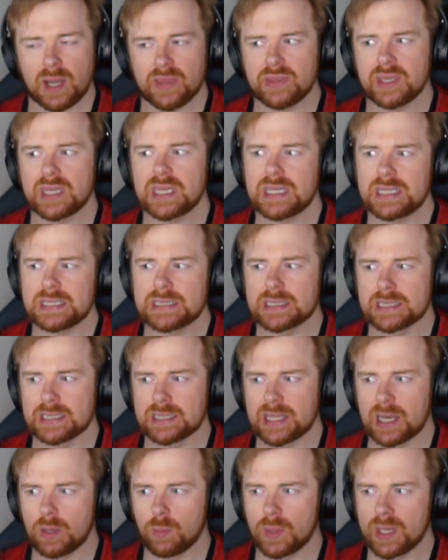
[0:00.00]
I think he did
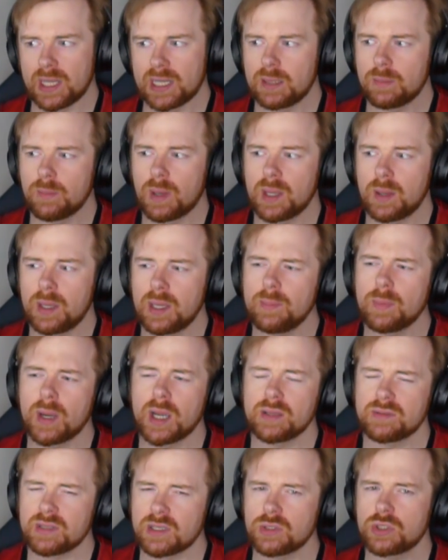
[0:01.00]
it that way. He might
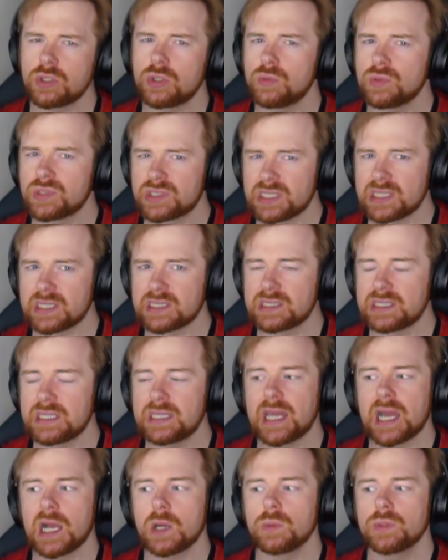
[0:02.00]
have done 2
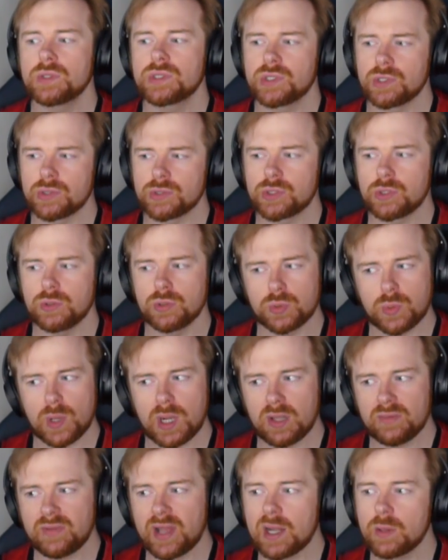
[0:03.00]
16 hours, not 2
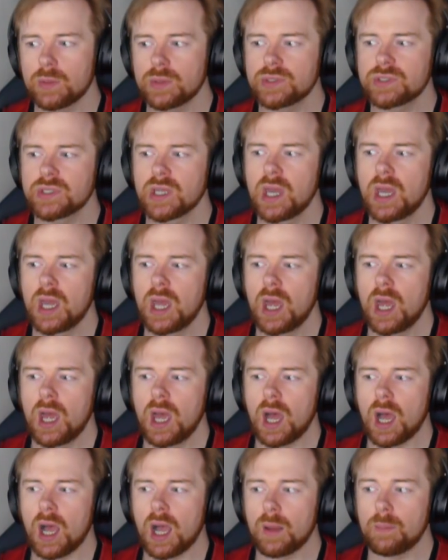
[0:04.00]
12 hours.
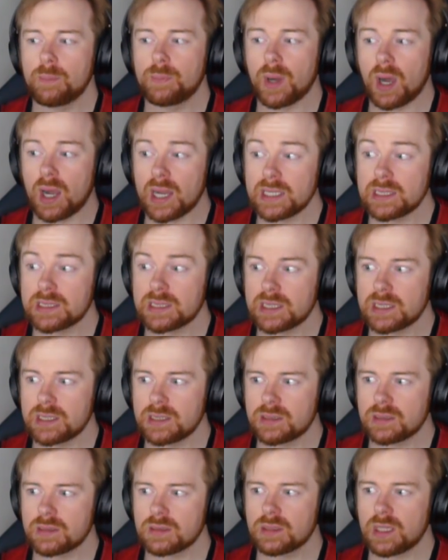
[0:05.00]
But I
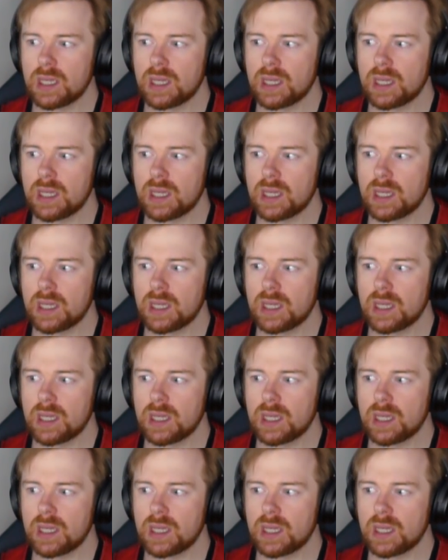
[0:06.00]
did